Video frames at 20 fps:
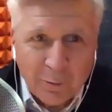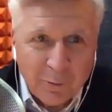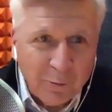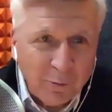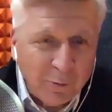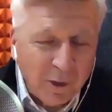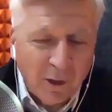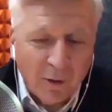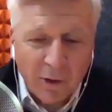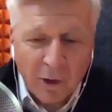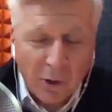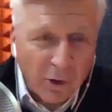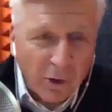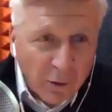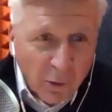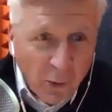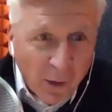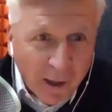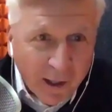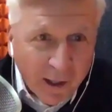an
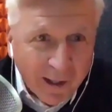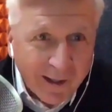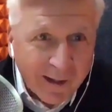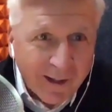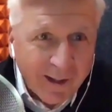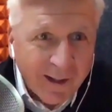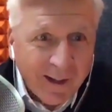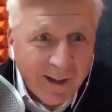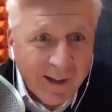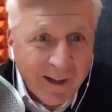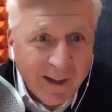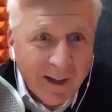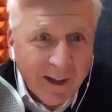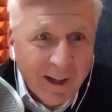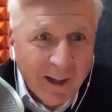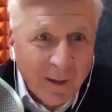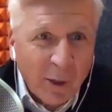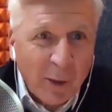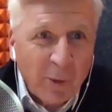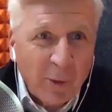earthquake,
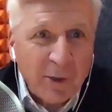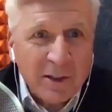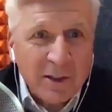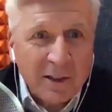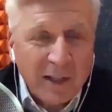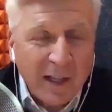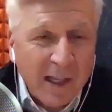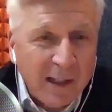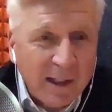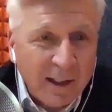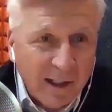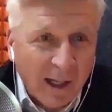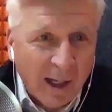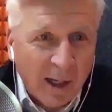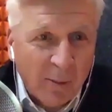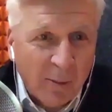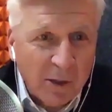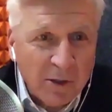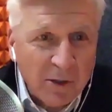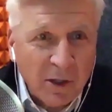we would see the
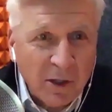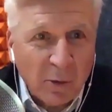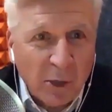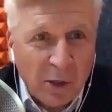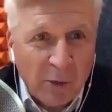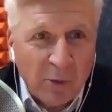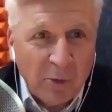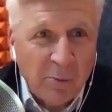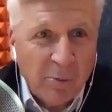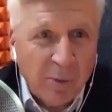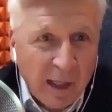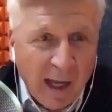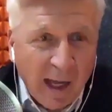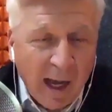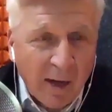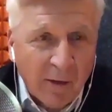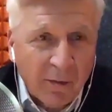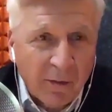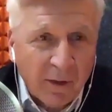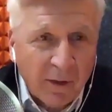damage and we would be
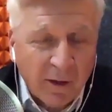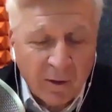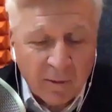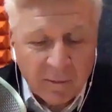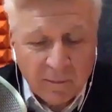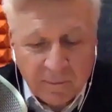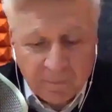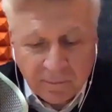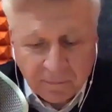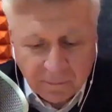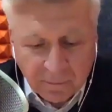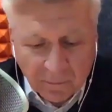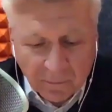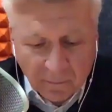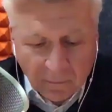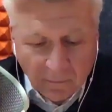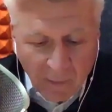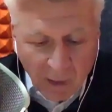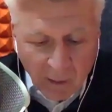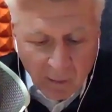out there.
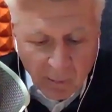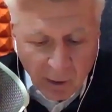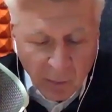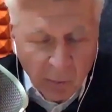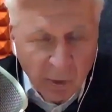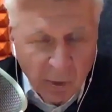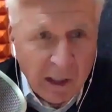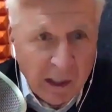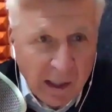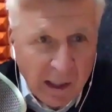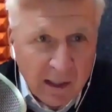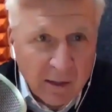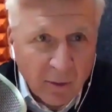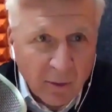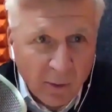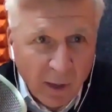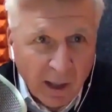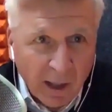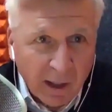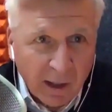But we need to
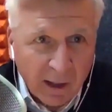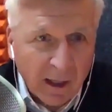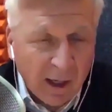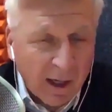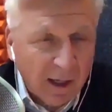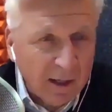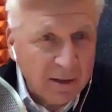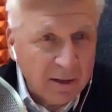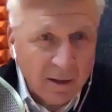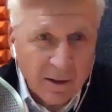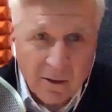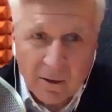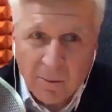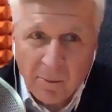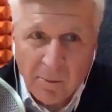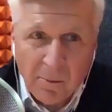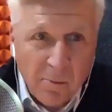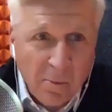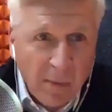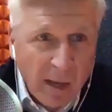recognize this
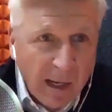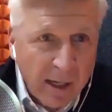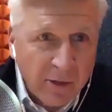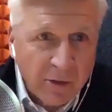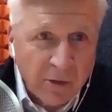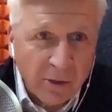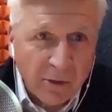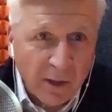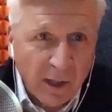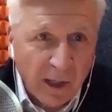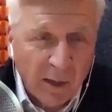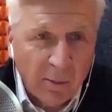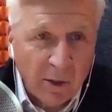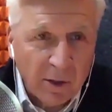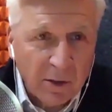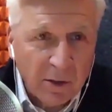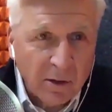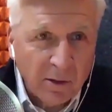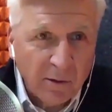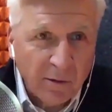major
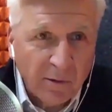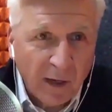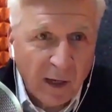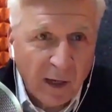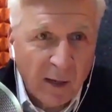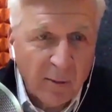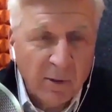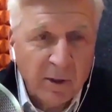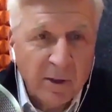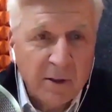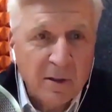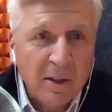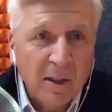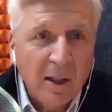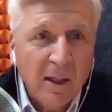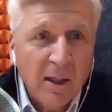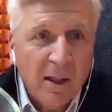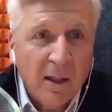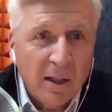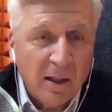damage to families,
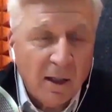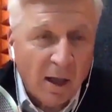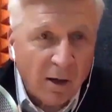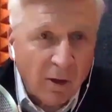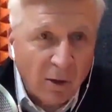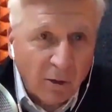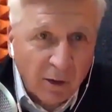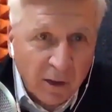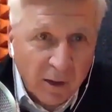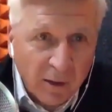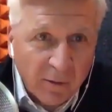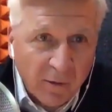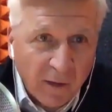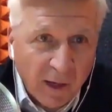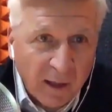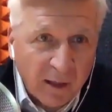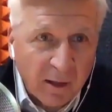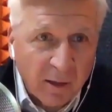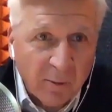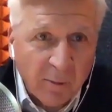not only
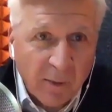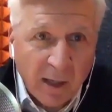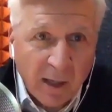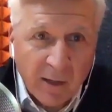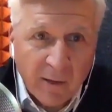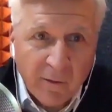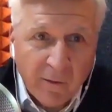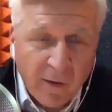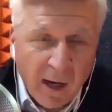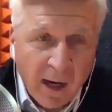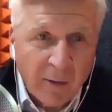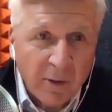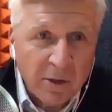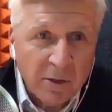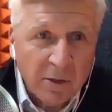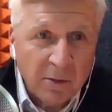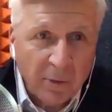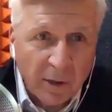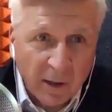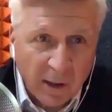affected by the
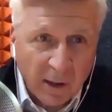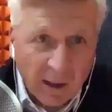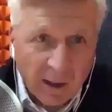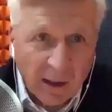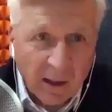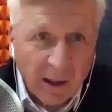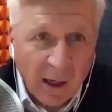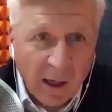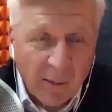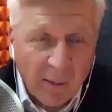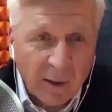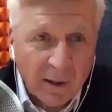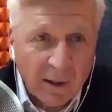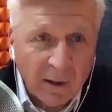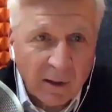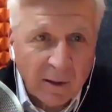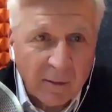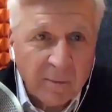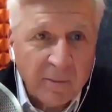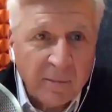virus, but
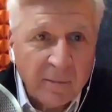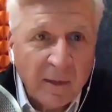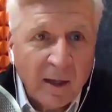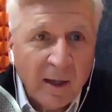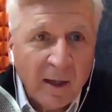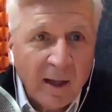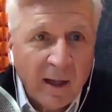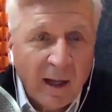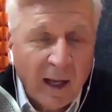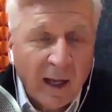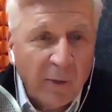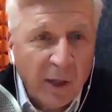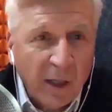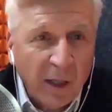economically. And we